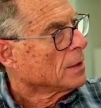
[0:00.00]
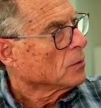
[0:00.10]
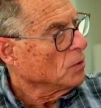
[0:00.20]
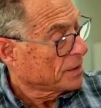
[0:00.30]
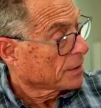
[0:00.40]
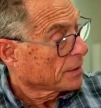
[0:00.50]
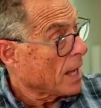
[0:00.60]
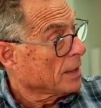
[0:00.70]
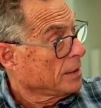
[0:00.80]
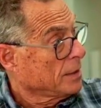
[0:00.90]
with
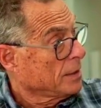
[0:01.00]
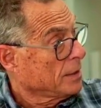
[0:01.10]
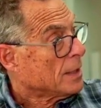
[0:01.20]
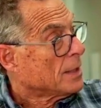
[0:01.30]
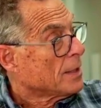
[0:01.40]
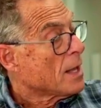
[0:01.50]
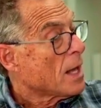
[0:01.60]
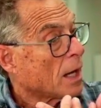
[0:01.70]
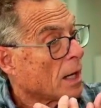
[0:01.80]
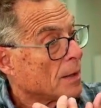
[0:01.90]
God,
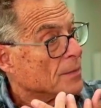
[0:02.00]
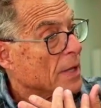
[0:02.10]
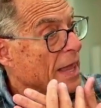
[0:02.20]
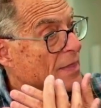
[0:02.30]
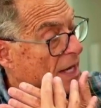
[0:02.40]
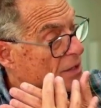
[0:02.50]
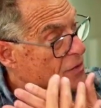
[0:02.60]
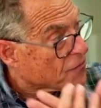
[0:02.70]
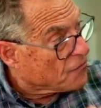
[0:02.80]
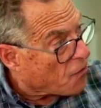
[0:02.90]
and then at the
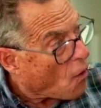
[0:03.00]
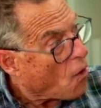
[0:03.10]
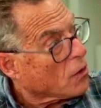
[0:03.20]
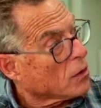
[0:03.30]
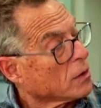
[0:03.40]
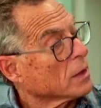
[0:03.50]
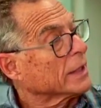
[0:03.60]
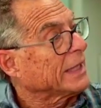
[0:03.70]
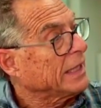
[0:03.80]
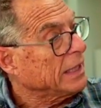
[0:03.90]
fall,
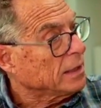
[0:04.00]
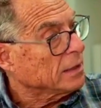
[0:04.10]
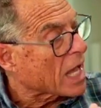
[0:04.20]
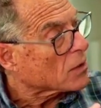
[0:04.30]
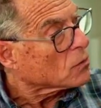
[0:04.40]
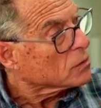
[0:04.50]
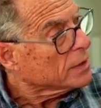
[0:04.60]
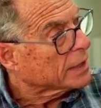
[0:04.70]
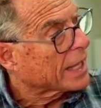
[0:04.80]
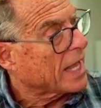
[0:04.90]
he not
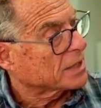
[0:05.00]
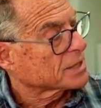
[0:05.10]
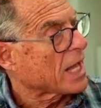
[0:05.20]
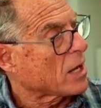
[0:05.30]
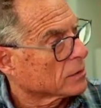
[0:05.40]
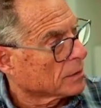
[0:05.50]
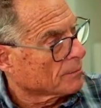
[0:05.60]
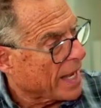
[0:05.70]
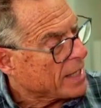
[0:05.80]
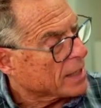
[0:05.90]
only cast out the
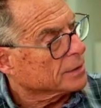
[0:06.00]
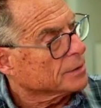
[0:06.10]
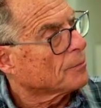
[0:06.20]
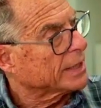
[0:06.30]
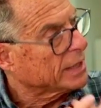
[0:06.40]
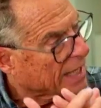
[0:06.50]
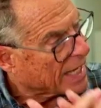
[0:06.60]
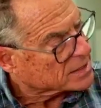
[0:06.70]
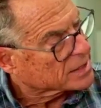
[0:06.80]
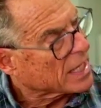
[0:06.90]
man, but he
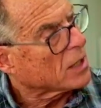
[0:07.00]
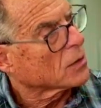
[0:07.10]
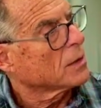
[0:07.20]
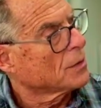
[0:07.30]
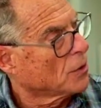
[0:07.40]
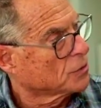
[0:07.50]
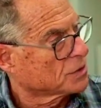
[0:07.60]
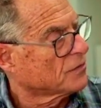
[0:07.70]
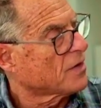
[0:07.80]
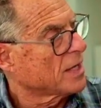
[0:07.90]
cast out those
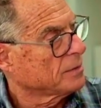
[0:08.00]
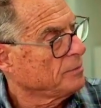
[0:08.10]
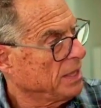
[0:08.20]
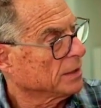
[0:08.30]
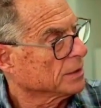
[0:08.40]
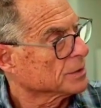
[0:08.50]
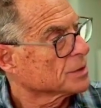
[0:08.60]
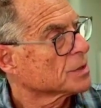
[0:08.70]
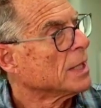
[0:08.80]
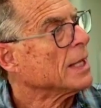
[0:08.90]
divine
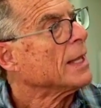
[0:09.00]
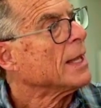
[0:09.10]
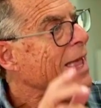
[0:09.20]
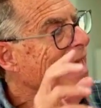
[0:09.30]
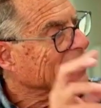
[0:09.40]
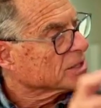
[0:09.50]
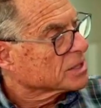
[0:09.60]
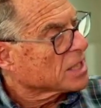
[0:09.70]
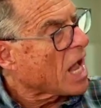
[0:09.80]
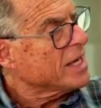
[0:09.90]
beings and
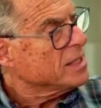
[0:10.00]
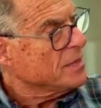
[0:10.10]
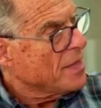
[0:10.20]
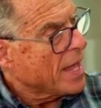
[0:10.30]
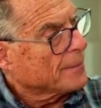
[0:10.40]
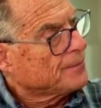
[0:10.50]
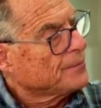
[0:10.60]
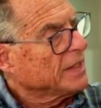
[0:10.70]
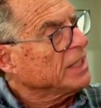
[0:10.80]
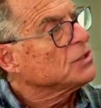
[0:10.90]
assigned them
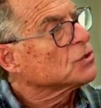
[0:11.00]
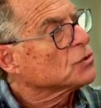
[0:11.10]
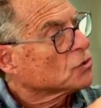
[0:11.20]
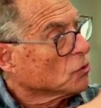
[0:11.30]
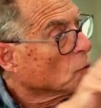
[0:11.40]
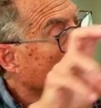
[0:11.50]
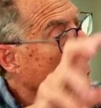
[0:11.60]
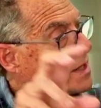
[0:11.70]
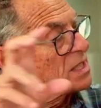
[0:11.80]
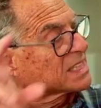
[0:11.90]
each to one
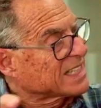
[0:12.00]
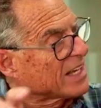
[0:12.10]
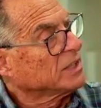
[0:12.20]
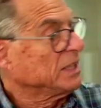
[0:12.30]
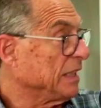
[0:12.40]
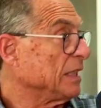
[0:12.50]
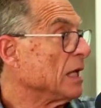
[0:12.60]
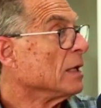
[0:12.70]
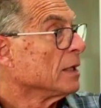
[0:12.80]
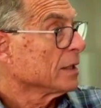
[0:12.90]
of the 70
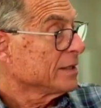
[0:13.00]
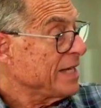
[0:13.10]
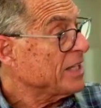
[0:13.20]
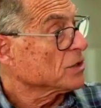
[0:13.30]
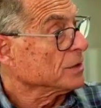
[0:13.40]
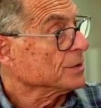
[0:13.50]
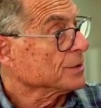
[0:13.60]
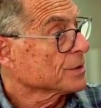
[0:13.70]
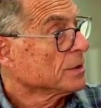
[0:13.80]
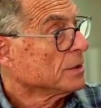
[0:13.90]
nations.